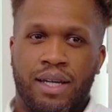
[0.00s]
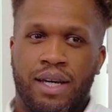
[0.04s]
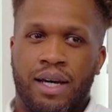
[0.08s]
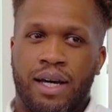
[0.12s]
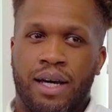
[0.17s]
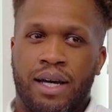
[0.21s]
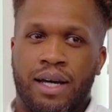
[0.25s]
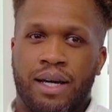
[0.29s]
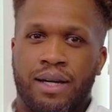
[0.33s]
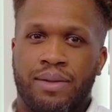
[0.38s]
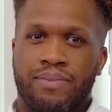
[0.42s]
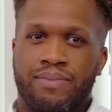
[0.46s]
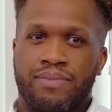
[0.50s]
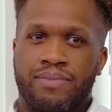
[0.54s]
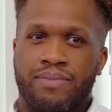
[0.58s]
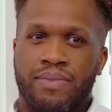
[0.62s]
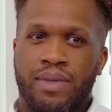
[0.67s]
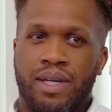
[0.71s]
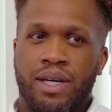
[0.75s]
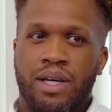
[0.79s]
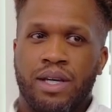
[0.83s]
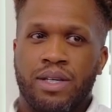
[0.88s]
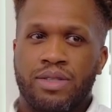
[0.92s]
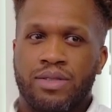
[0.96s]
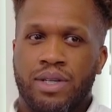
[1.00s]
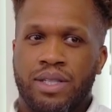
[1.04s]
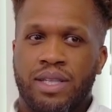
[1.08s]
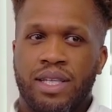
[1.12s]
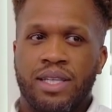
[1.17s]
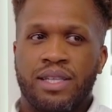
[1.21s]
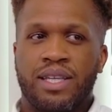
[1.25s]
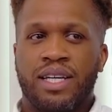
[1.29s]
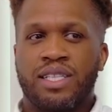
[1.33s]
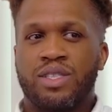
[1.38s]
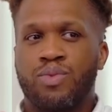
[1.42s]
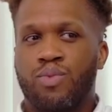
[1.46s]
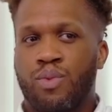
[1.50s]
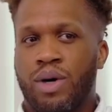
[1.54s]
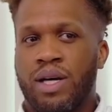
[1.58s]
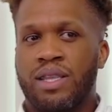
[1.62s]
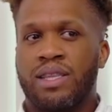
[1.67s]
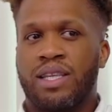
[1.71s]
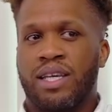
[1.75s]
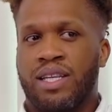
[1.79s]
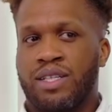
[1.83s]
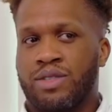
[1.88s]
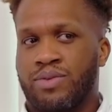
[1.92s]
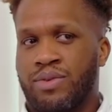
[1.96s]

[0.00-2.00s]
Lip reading: So I think that's one thing,